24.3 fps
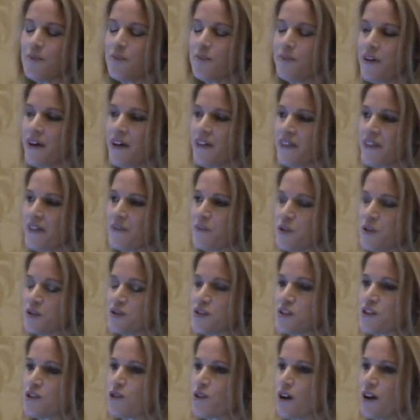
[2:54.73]
But the most
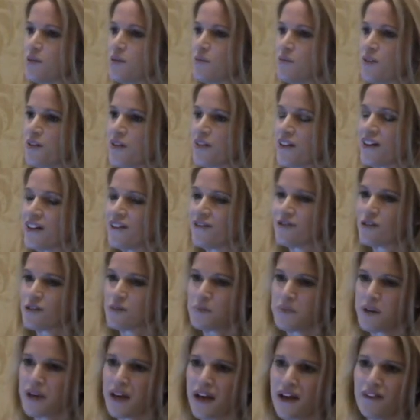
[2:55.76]
incredible thing for
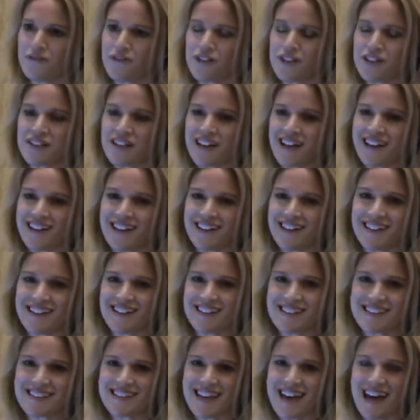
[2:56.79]
me every day
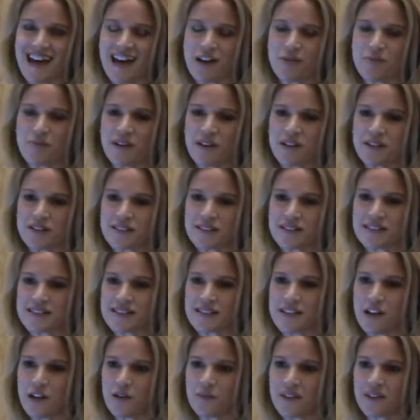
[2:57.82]
is that patients
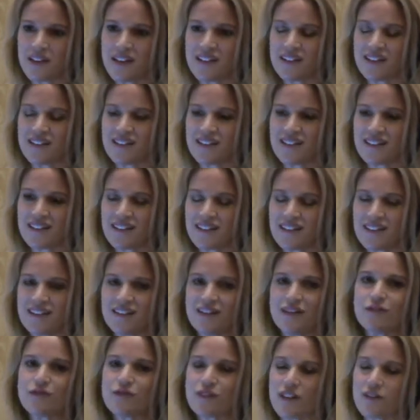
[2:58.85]
tell me,
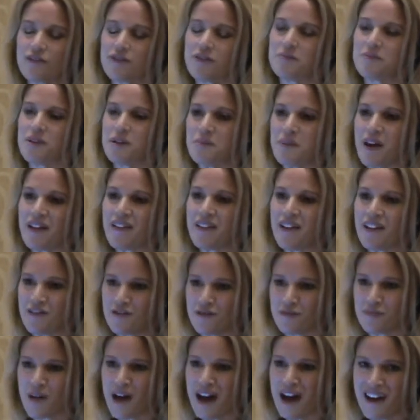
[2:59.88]
you've given me my life
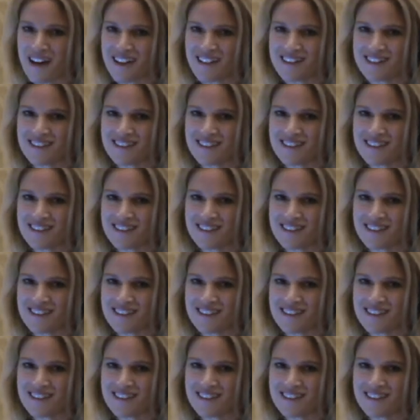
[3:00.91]
back.